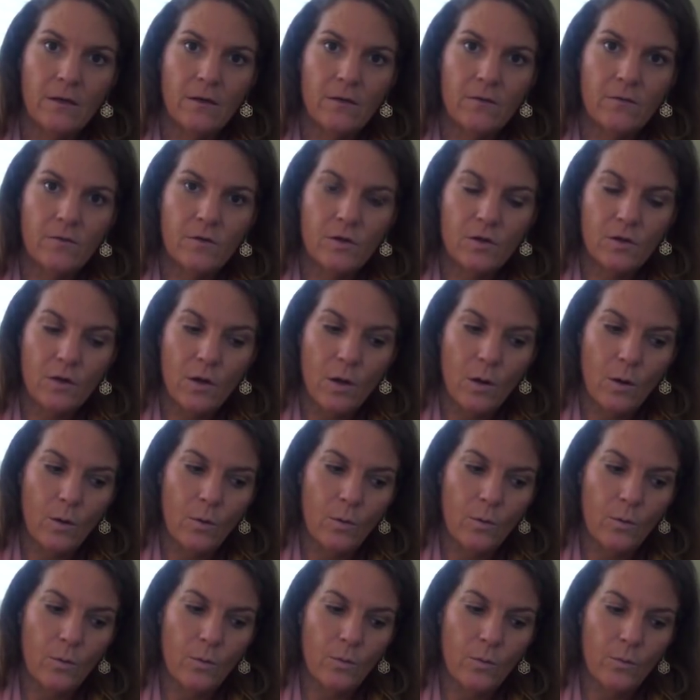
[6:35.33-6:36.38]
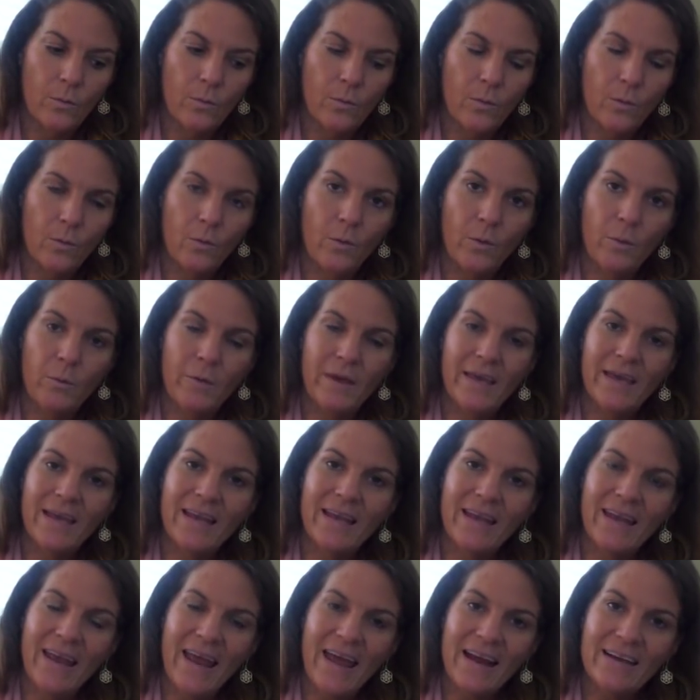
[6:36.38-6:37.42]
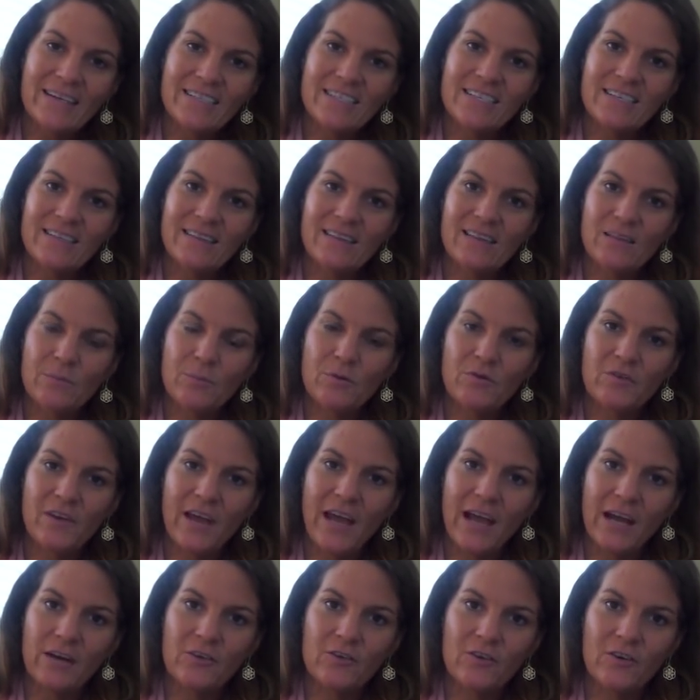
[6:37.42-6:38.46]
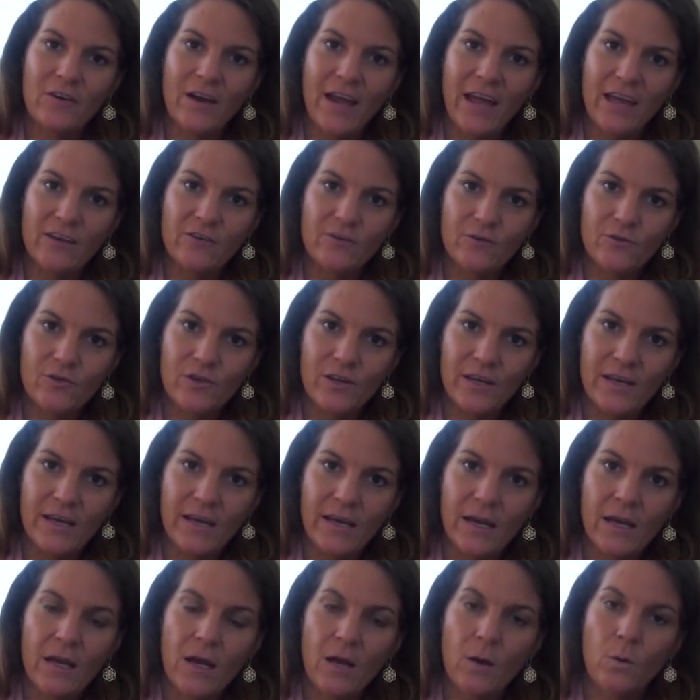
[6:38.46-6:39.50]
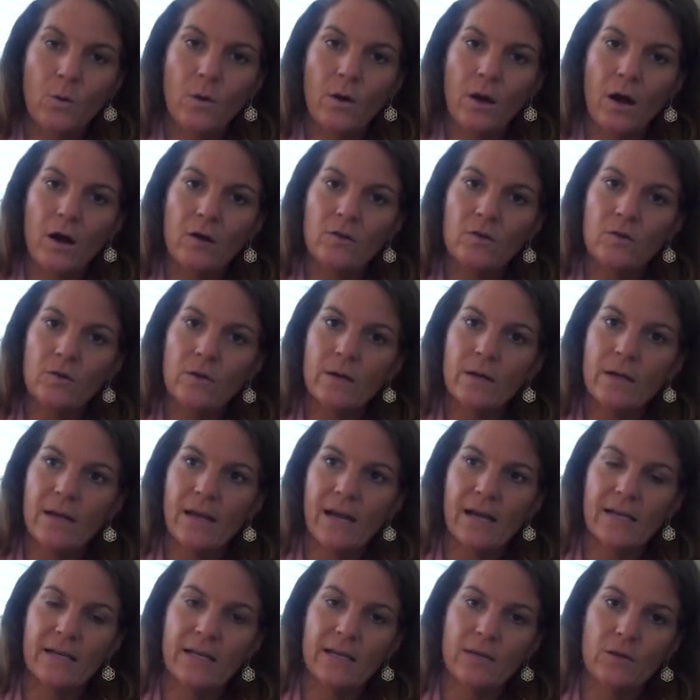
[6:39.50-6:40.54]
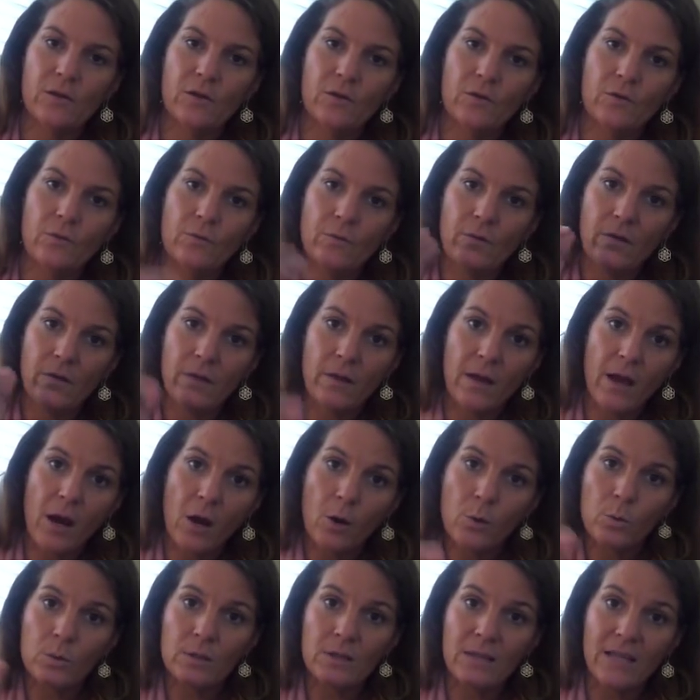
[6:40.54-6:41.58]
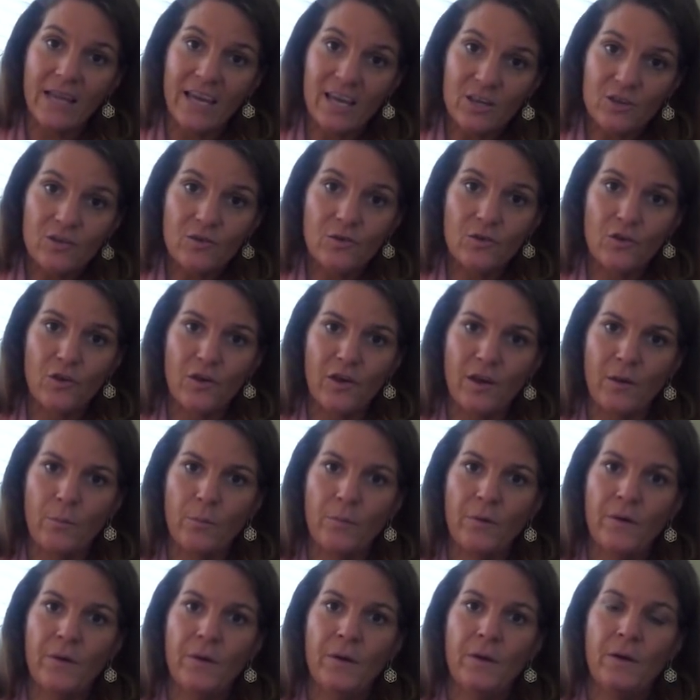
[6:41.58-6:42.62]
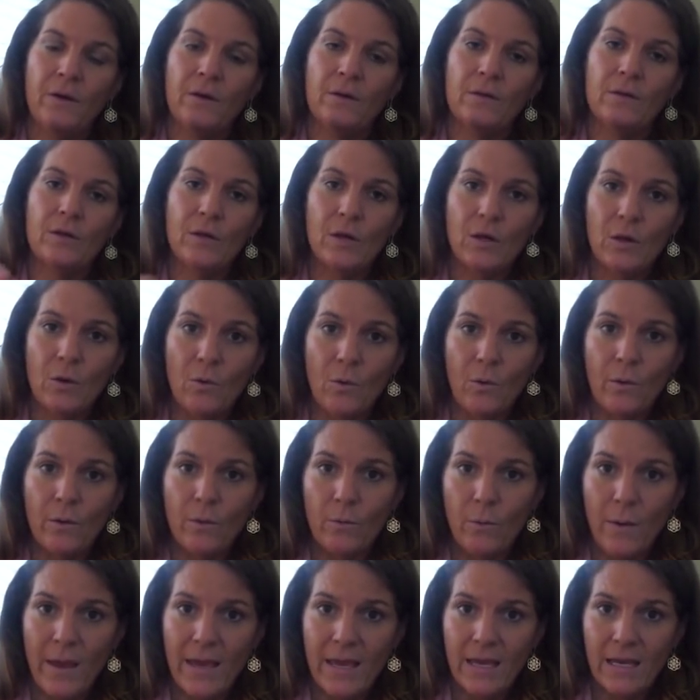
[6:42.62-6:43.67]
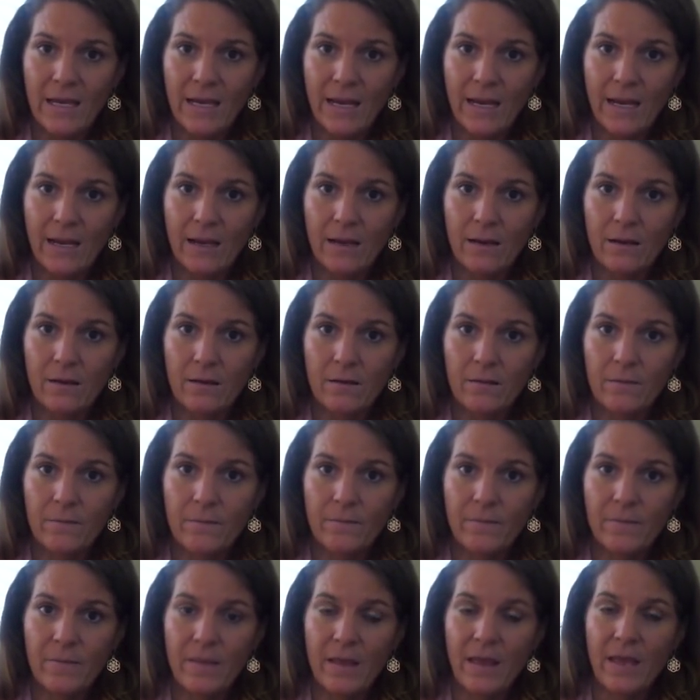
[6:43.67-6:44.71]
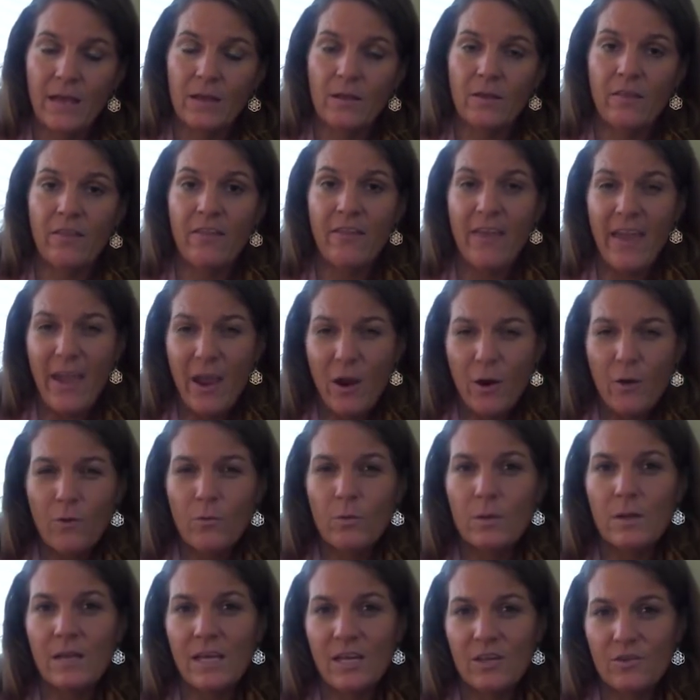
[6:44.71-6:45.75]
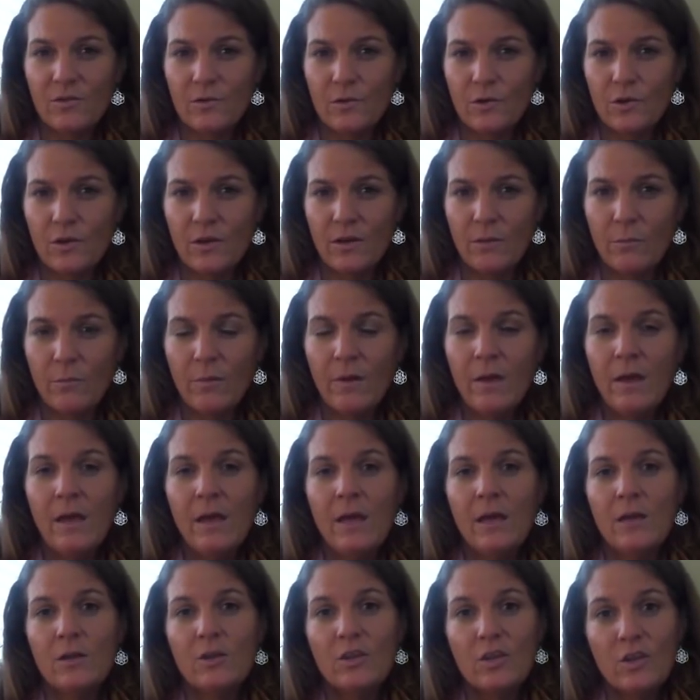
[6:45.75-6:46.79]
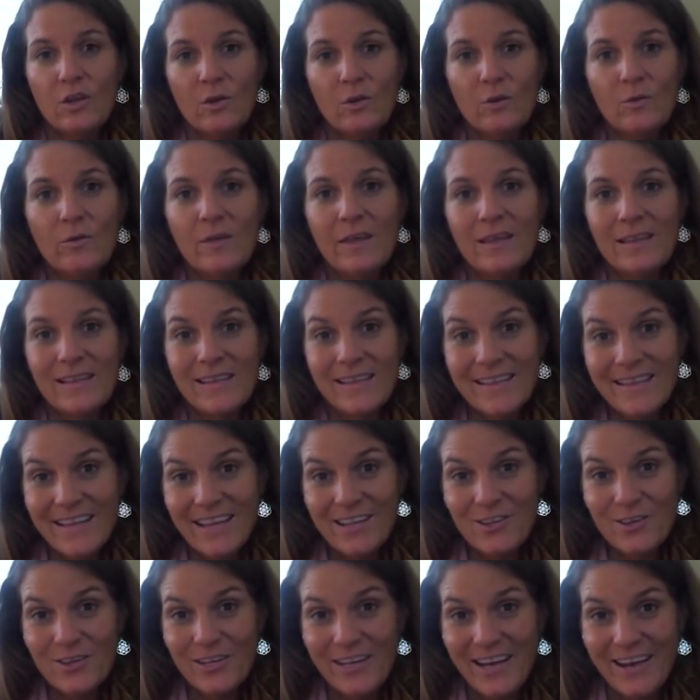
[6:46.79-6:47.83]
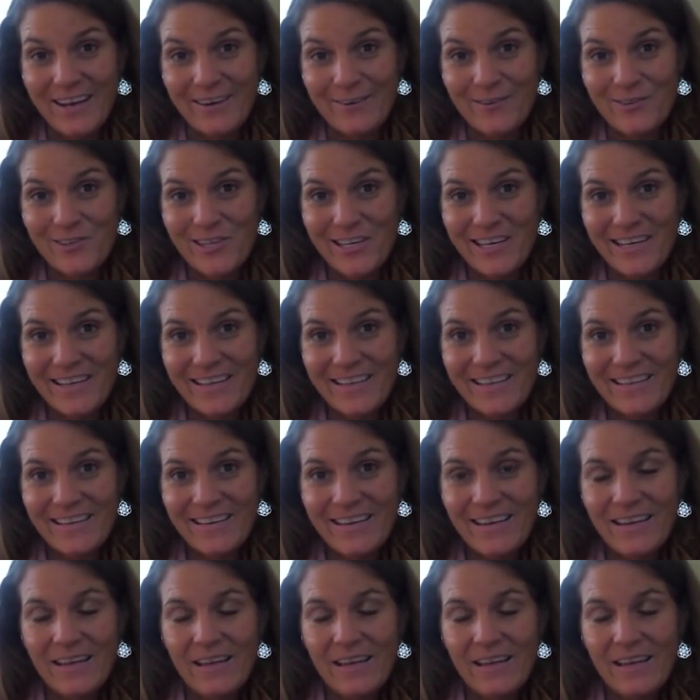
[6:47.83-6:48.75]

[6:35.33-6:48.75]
So when we connect to this protector energy, we're also connecting to their relationship to your awakening and their relationship to these ascension energies.